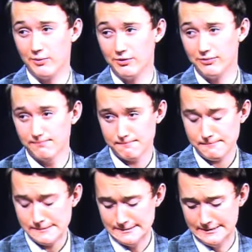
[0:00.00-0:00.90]
I would
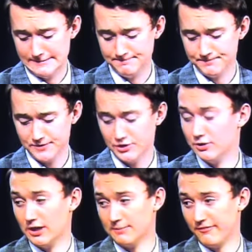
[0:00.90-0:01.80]
yeah. um,
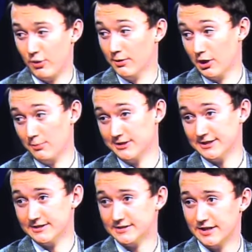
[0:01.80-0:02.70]
do, like perform on the Hobby
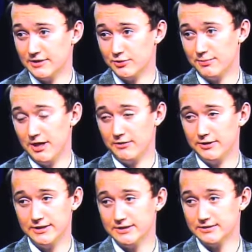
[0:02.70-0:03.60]
Centre stage with Mallory.